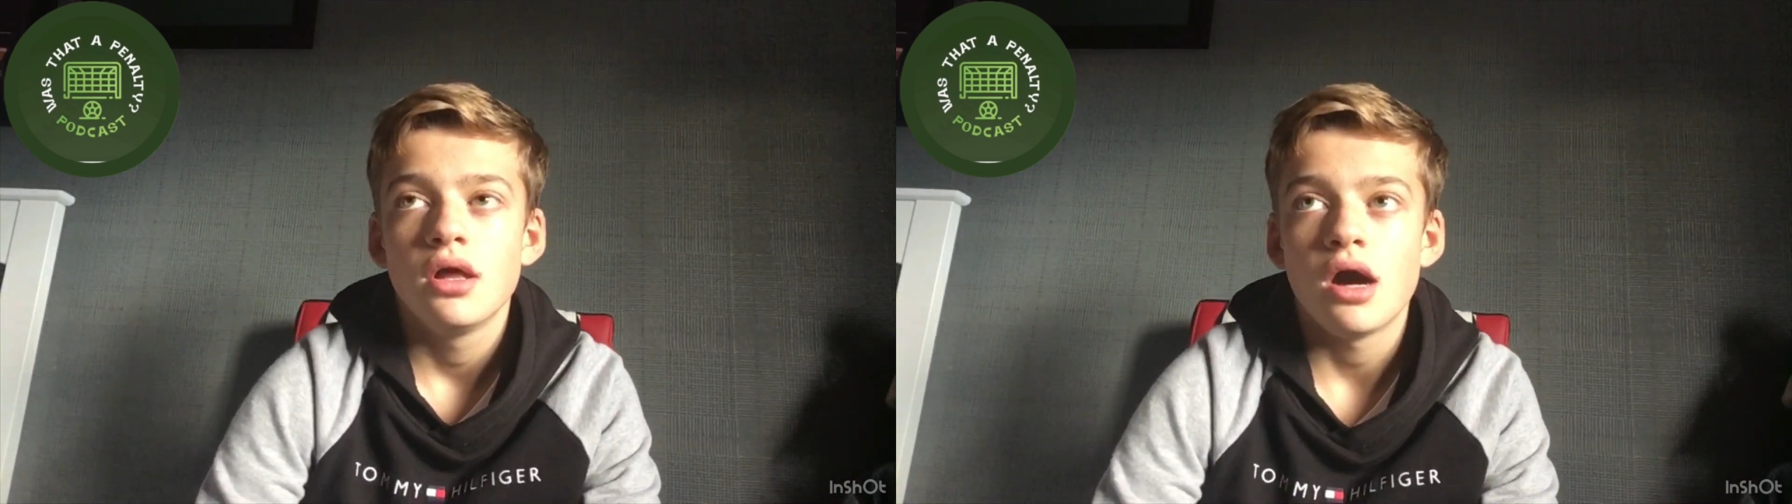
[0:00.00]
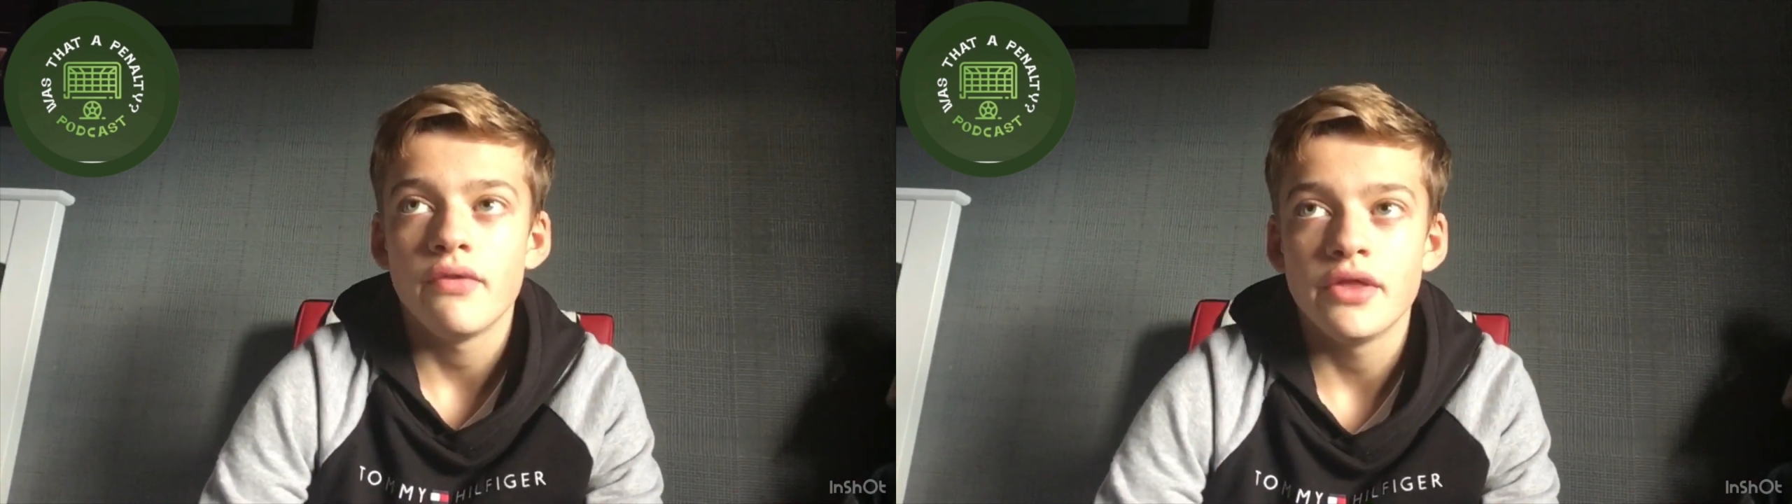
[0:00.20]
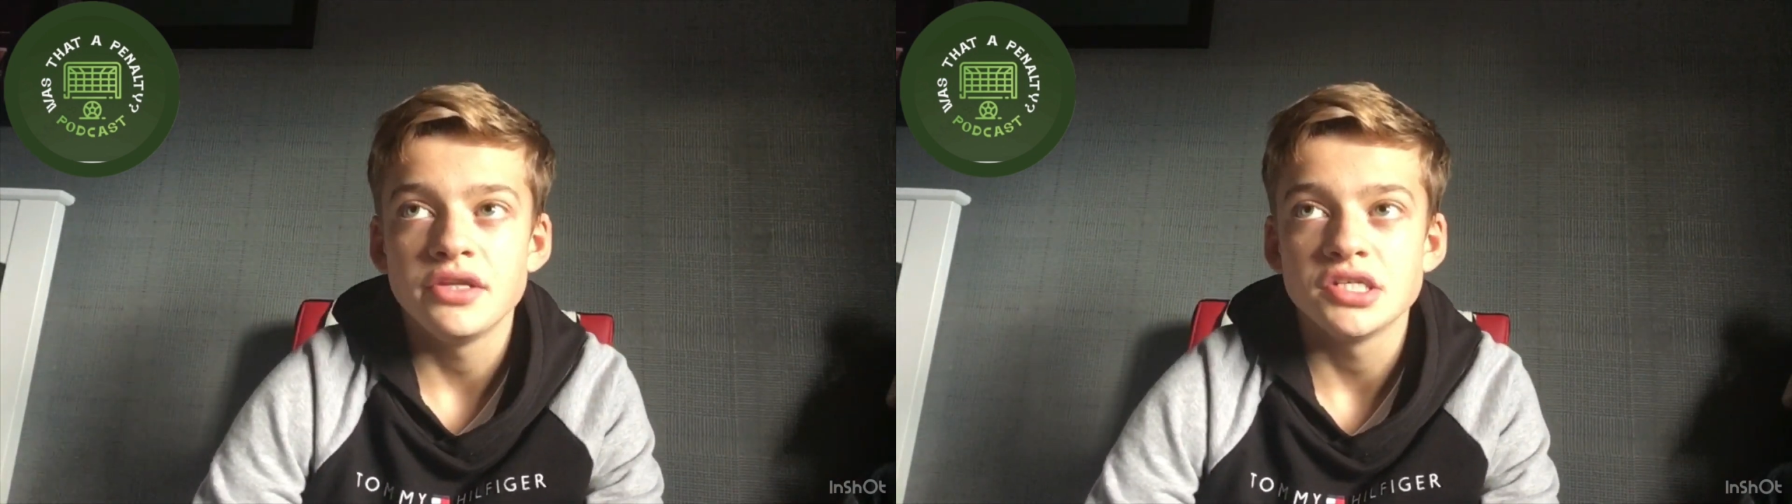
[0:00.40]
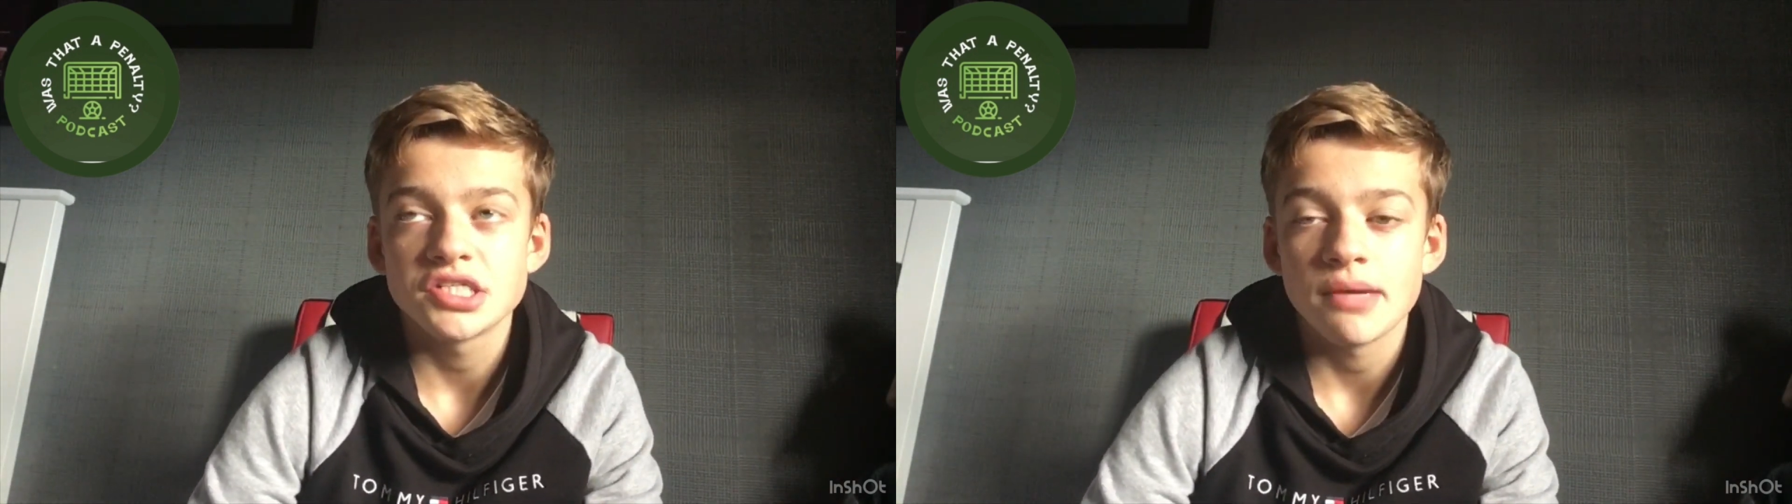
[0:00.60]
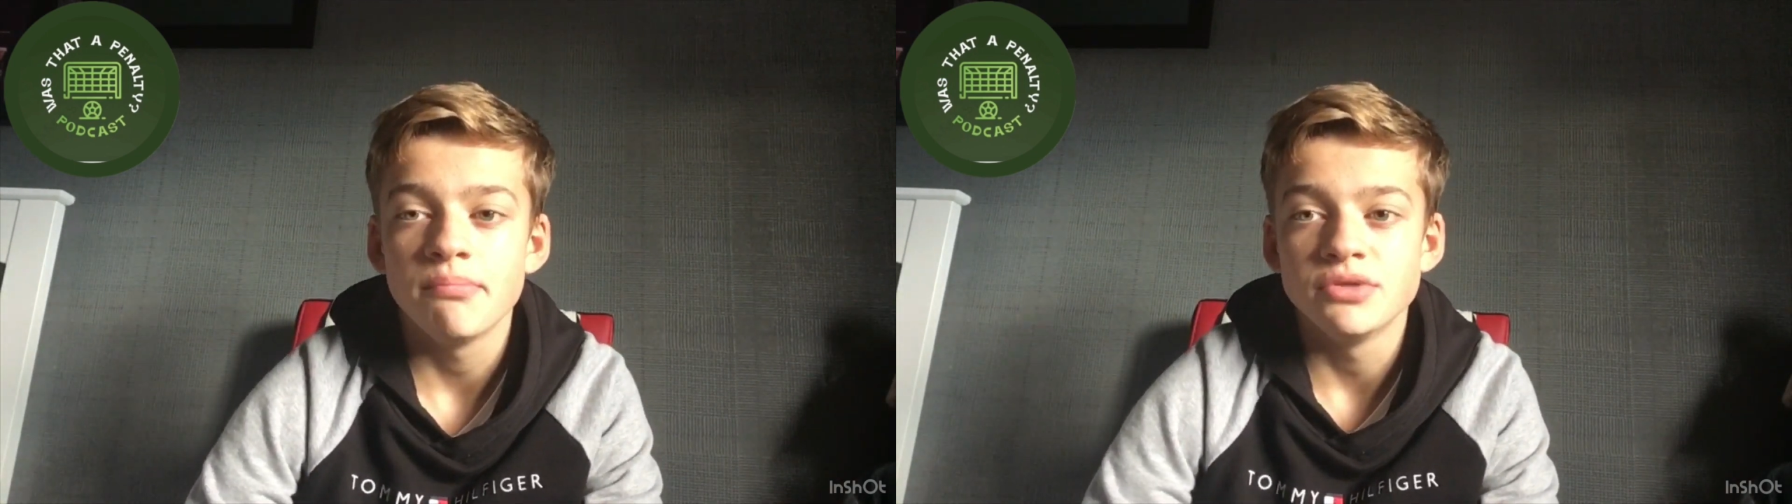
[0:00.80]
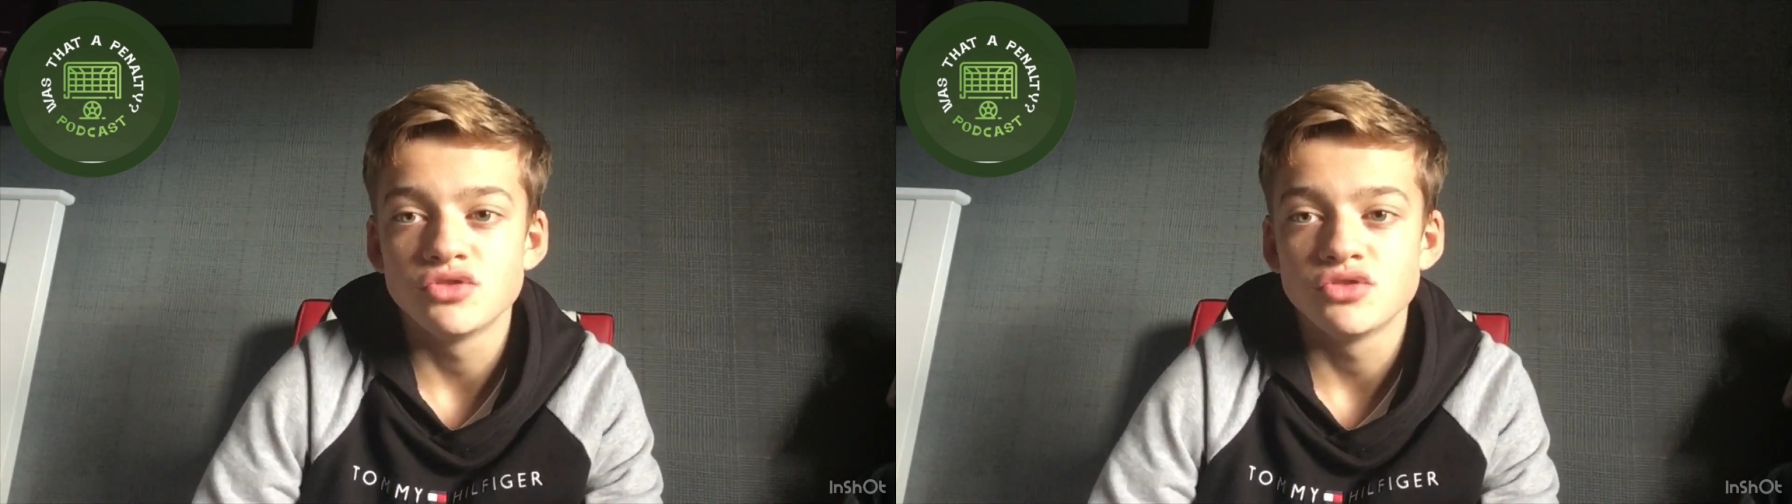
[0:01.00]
And then December's